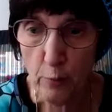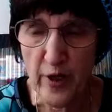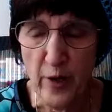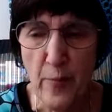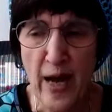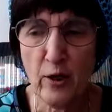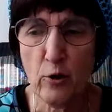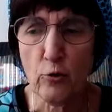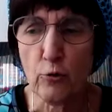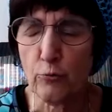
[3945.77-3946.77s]
But am I
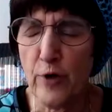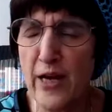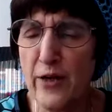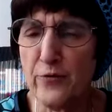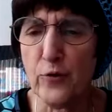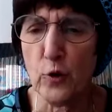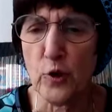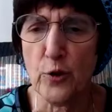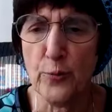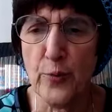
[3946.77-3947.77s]
grateful
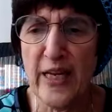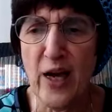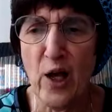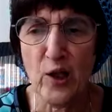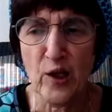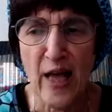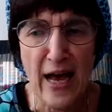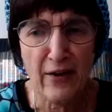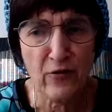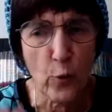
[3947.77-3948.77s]
to be
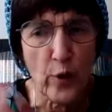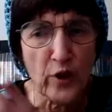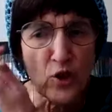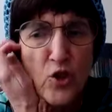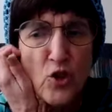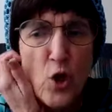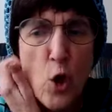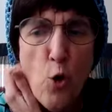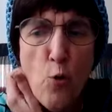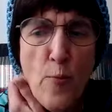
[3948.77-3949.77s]
alive when
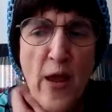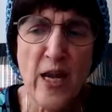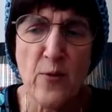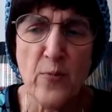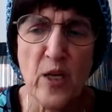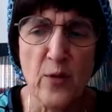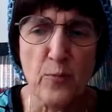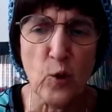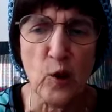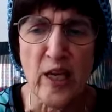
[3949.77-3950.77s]
so many
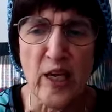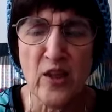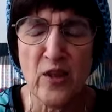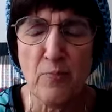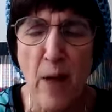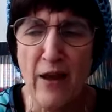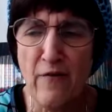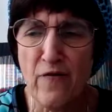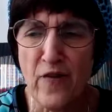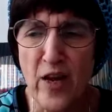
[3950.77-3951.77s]
people in
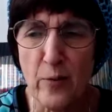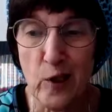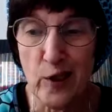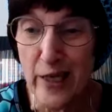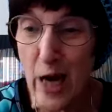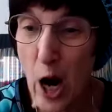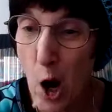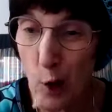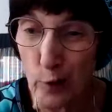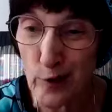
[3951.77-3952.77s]
my family
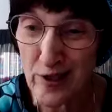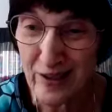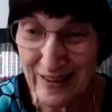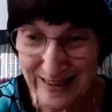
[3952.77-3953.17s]
aren't?